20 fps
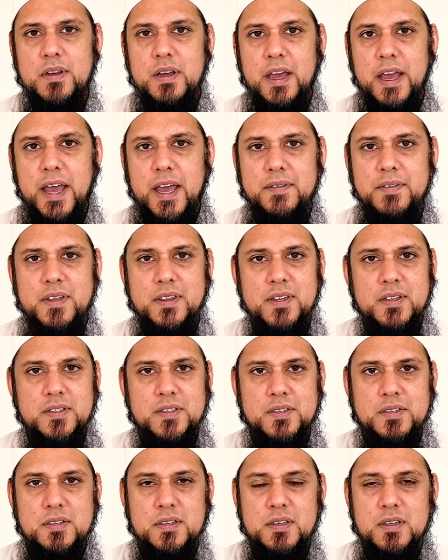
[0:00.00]
having
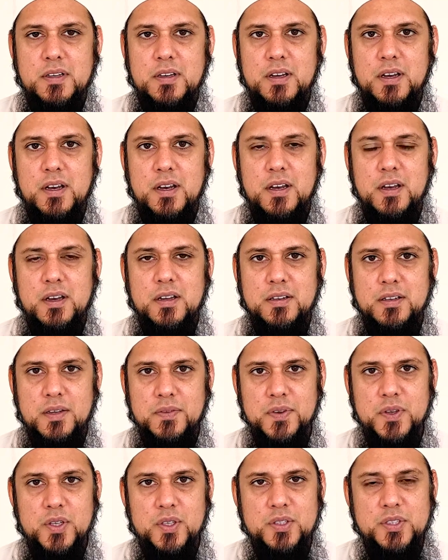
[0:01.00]
this
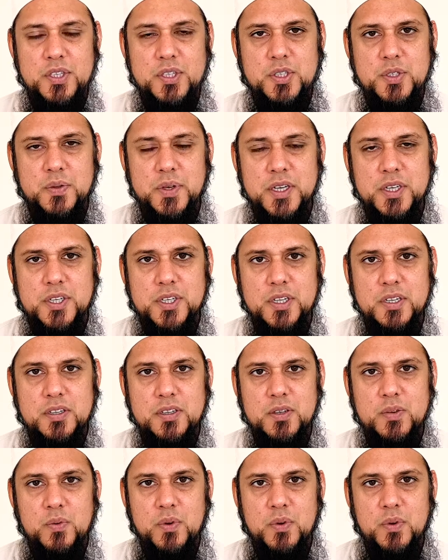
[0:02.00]
difficult situation